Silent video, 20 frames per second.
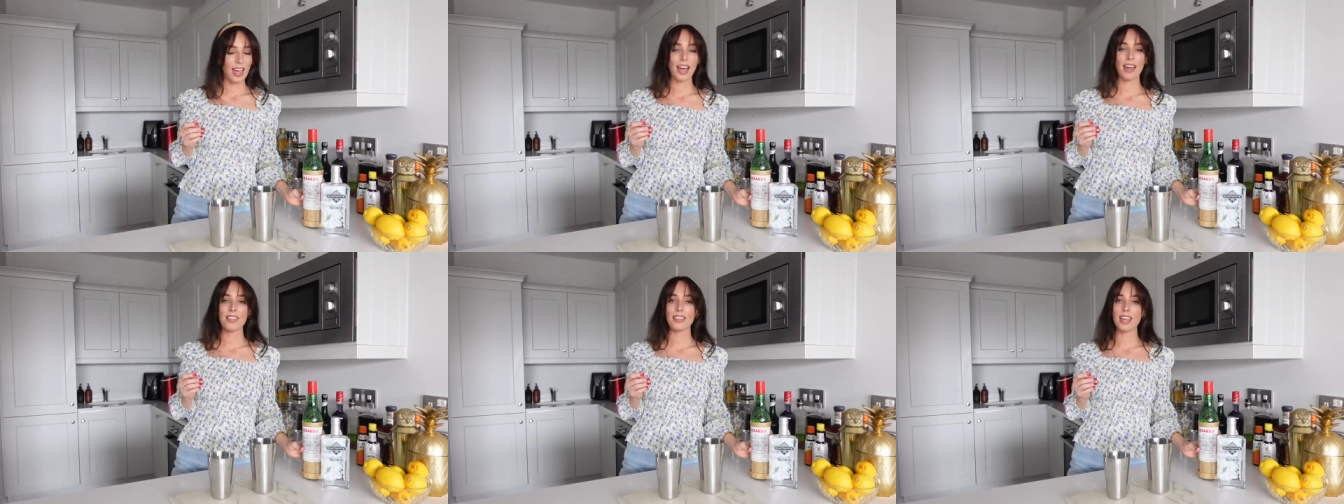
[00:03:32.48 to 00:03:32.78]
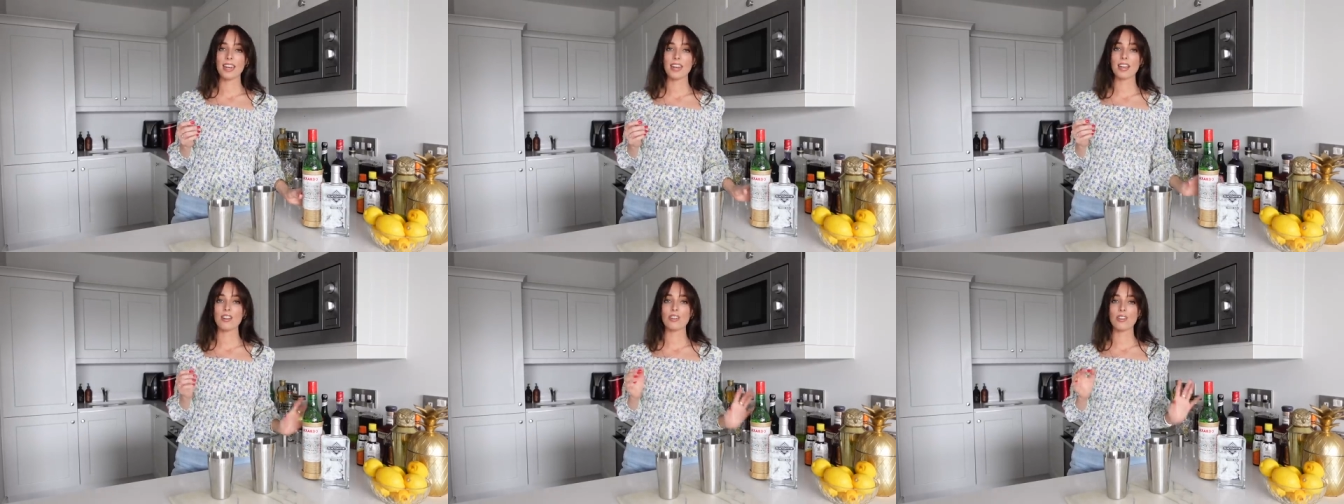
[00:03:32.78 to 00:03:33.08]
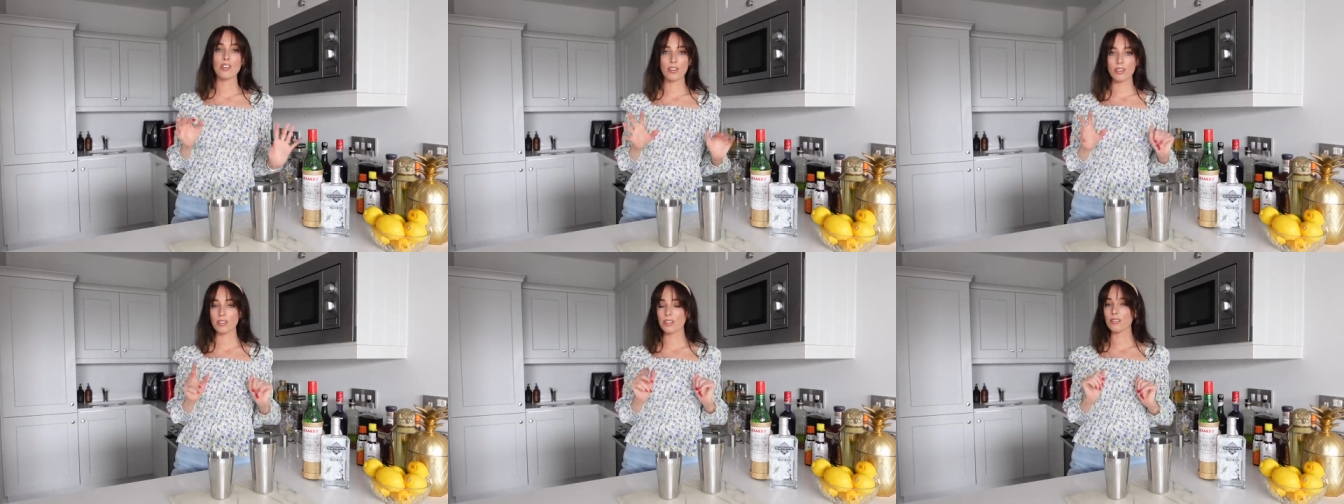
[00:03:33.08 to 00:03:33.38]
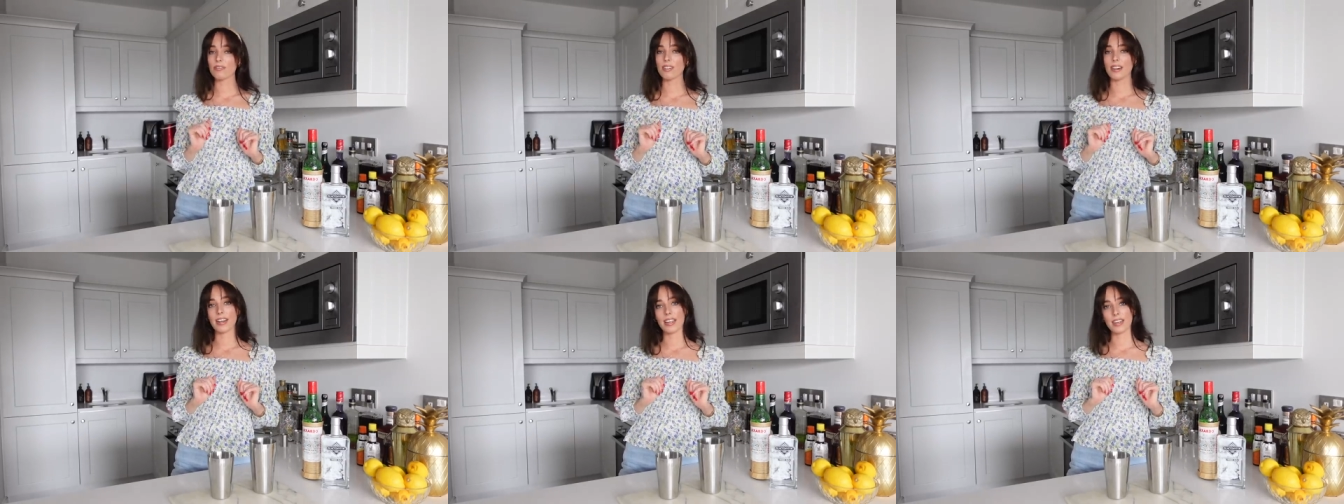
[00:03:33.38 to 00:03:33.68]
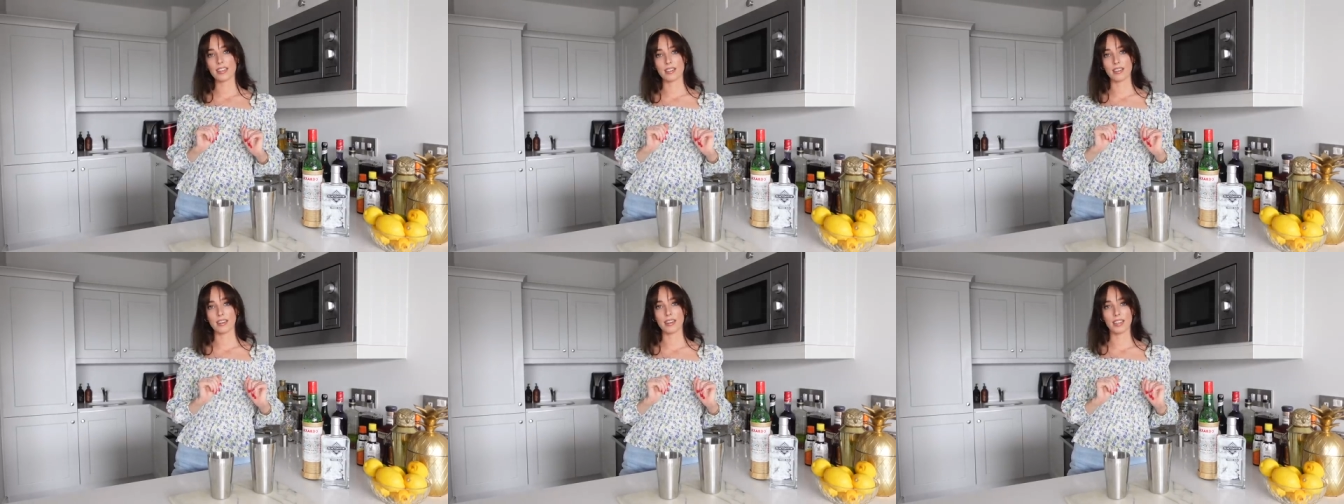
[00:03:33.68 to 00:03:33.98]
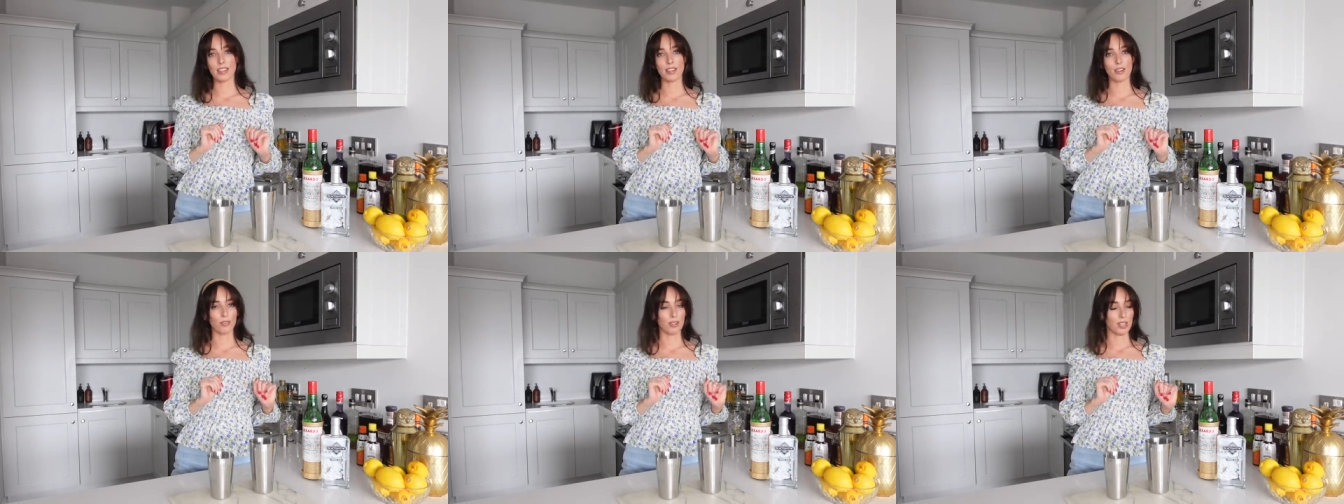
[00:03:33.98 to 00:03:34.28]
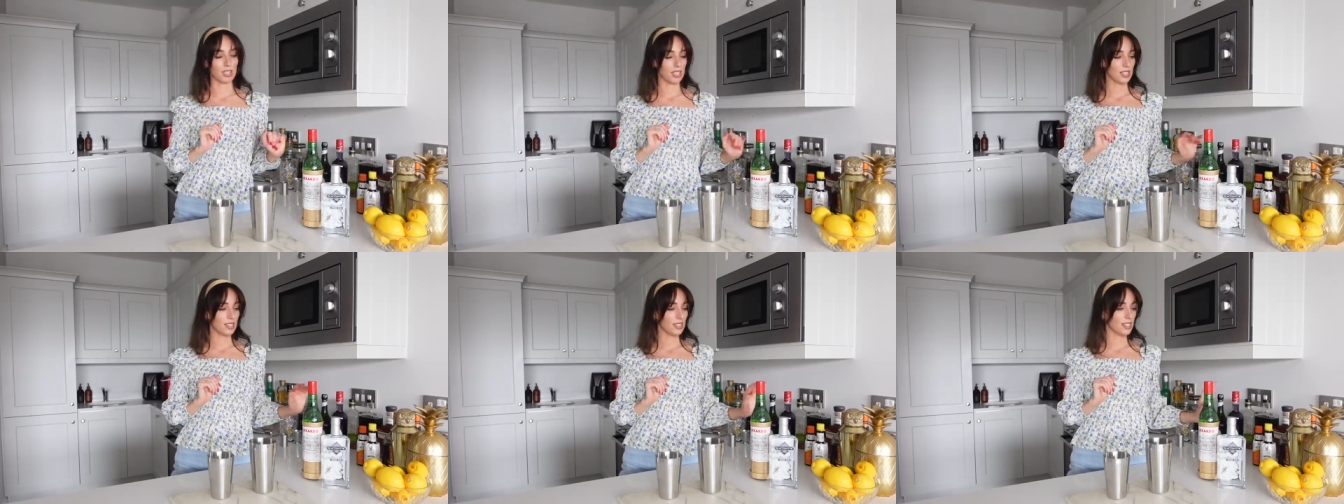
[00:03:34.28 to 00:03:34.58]
And then another very exciting
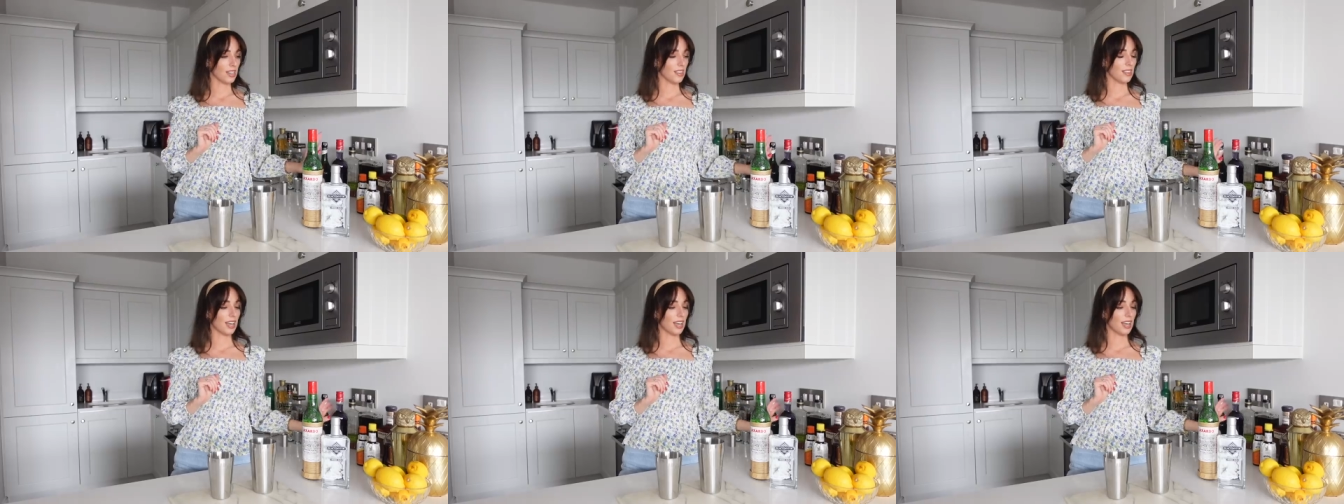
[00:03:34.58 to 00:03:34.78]
ingredient